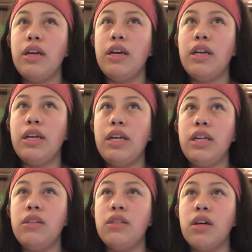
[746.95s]
he
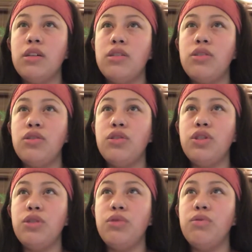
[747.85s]
does
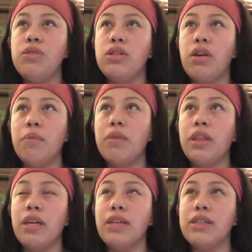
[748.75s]
do some
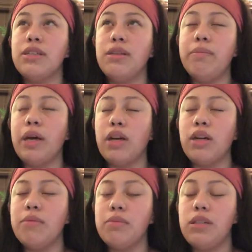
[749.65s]
things to better
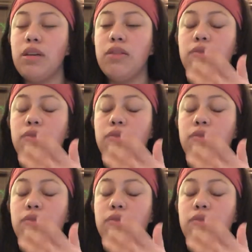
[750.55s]
himself.